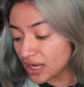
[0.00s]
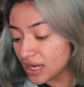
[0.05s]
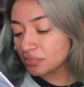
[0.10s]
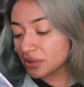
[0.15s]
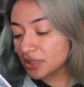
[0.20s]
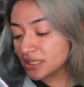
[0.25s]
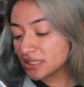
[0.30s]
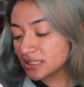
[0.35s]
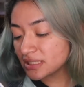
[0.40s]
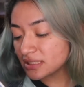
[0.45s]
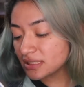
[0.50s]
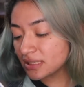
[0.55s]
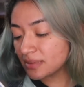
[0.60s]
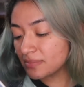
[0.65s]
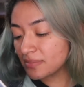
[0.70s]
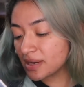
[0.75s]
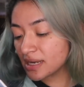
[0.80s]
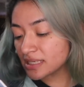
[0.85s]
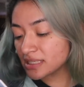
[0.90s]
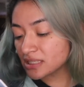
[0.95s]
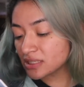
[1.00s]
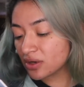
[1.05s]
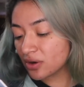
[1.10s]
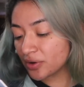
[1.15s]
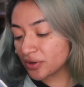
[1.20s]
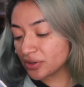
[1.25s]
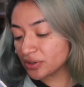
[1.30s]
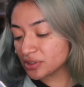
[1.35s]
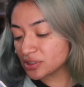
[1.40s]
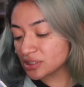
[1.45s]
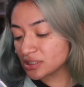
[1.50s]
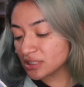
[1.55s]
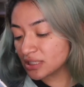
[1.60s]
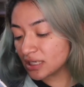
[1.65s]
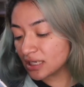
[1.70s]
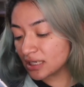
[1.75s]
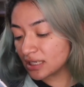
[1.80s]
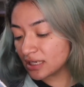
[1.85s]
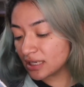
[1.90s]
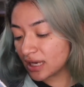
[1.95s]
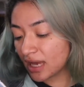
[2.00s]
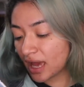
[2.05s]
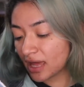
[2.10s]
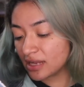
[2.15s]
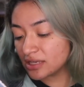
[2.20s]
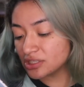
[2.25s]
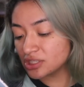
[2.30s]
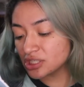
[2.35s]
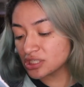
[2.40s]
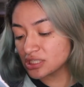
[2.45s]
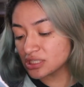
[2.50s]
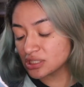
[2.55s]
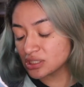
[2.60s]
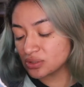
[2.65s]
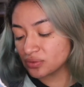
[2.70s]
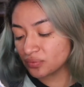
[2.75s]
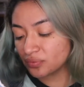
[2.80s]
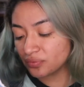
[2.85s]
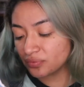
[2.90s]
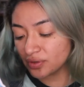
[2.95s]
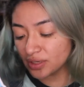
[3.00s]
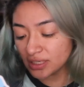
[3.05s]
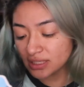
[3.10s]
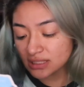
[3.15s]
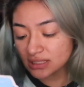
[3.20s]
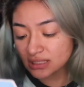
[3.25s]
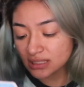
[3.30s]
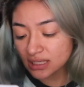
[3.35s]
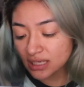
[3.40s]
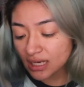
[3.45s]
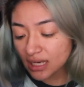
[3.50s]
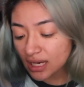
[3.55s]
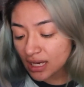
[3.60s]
place the mask on your skin and adjust it to fit.